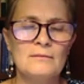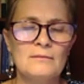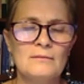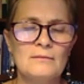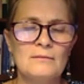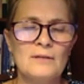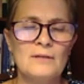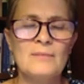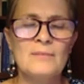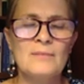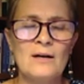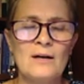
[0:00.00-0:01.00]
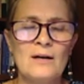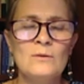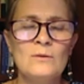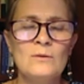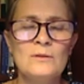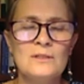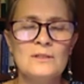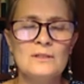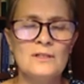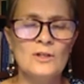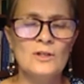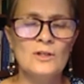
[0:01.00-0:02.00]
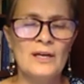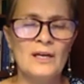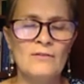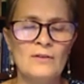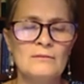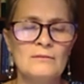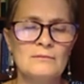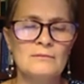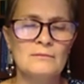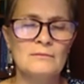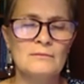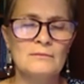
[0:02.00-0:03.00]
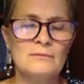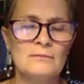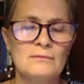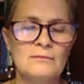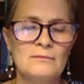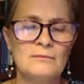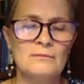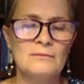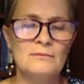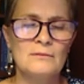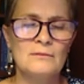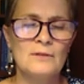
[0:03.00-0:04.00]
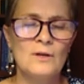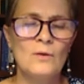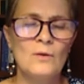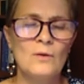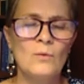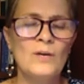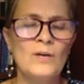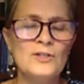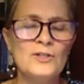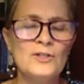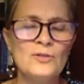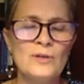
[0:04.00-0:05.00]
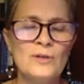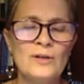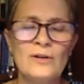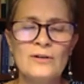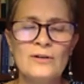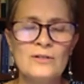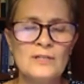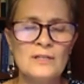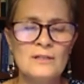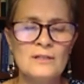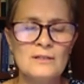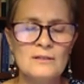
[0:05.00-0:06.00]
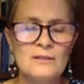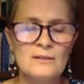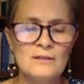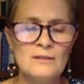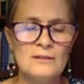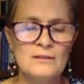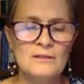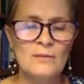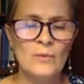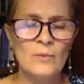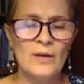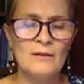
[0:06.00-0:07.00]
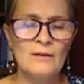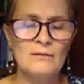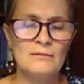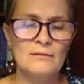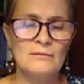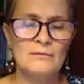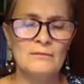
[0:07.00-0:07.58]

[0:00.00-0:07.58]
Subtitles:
comes out in your behavior. What triggers it in some way?